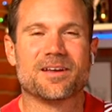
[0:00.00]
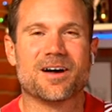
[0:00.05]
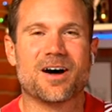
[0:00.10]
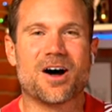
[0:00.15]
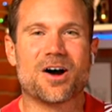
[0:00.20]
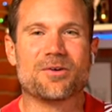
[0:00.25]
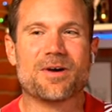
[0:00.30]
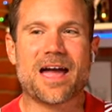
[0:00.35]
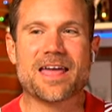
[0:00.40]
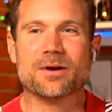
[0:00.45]

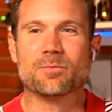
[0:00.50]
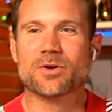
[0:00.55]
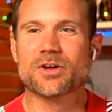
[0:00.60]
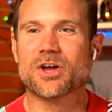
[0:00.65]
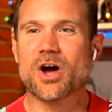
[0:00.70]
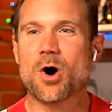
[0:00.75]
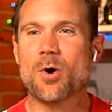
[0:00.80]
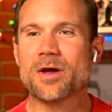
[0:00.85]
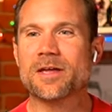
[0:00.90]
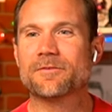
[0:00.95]
All right. And we're
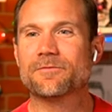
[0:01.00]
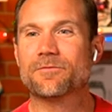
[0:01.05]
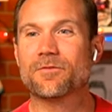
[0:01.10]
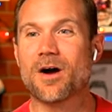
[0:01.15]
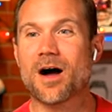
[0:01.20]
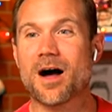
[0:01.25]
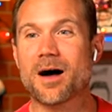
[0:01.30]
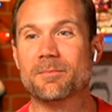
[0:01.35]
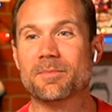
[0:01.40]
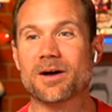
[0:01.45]
going
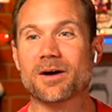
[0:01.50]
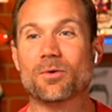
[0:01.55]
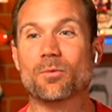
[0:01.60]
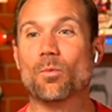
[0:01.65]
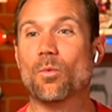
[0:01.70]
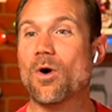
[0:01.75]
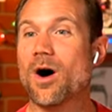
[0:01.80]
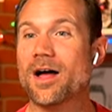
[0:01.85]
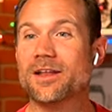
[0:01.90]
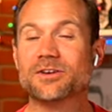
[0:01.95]
from
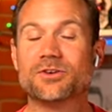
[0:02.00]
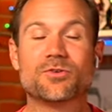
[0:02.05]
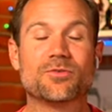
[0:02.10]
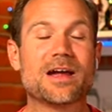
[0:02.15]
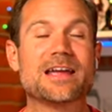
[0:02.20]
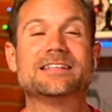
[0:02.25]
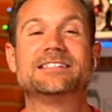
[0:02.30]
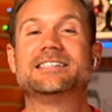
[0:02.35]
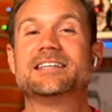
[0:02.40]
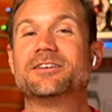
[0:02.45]
one
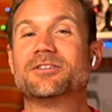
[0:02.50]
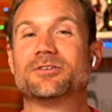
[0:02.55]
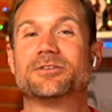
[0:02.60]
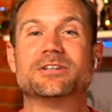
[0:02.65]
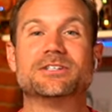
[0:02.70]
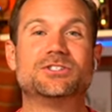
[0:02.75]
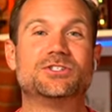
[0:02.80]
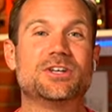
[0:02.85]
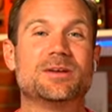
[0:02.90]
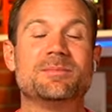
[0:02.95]
great dealer
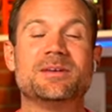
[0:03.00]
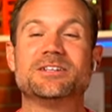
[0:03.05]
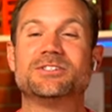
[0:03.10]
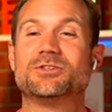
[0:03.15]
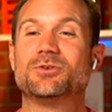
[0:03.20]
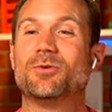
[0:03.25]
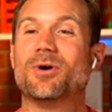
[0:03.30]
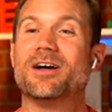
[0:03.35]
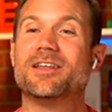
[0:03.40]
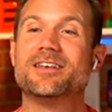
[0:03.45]
in Jimmy
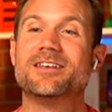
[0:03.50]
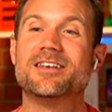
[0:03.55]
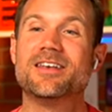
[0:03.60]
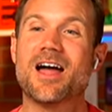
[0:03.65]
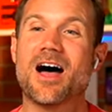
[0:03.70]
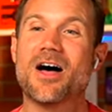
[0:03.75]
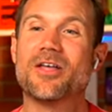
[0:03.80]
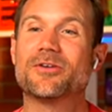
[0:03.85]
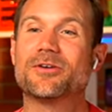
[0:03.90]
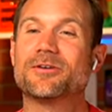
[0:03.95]
to
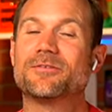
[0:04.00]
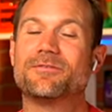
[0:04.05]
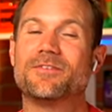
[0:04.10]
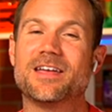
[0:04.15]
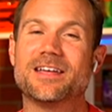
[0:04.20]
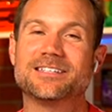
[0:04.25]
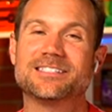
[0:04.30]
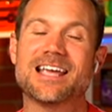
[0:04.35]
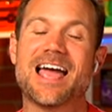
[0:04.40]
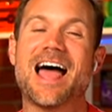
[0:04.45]
another
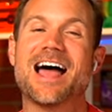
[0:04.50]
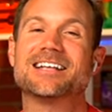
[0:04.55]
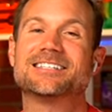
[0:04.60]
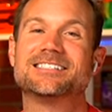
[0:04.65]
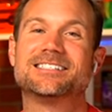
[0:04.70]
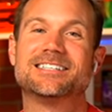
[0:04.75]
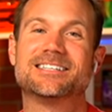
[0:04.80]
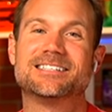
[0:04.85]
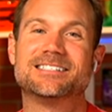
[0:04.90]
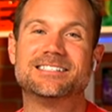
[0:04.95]

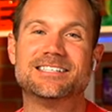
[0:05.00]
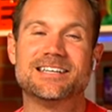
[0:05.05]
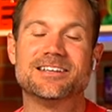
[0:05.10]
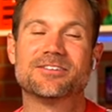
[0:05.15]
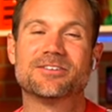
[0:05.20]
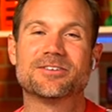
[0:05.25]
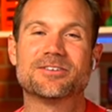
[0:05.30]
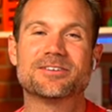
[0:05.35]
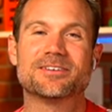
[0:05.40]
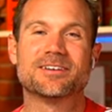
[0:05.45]
fantastic
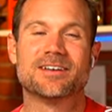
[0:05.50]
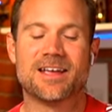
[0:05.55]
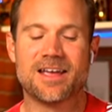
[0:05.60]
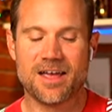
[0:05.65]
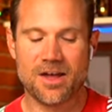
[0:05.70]
dealer.